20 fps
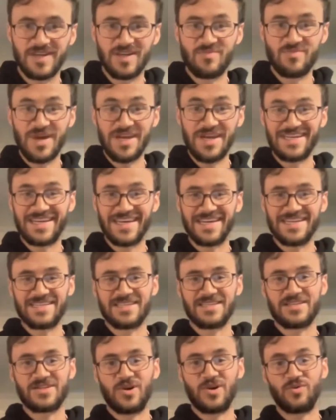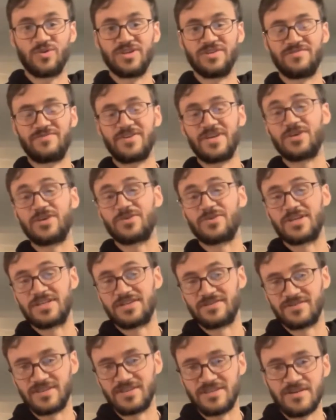in many cases only
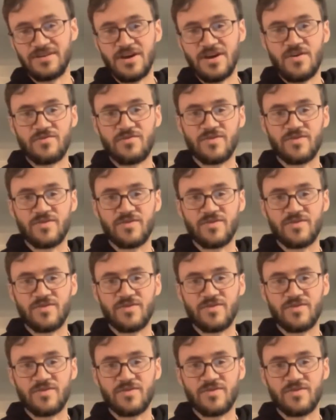figuratively,